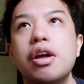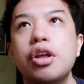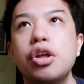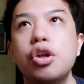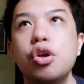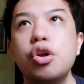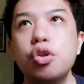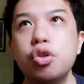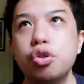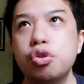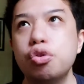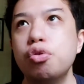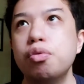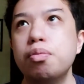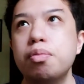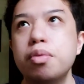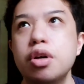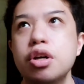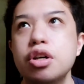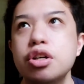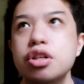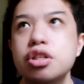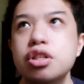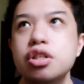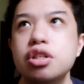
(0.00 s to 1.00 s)

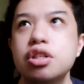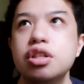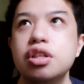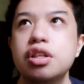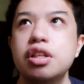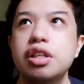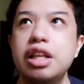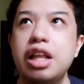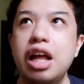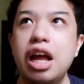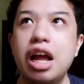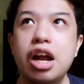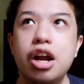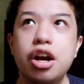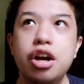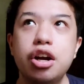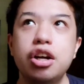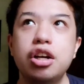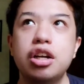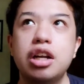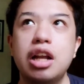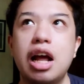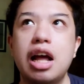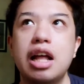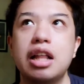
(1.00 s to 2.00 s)
YouTubers
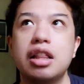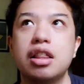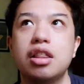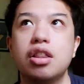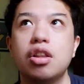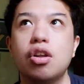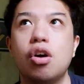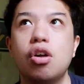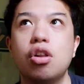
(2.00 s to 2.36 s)
there that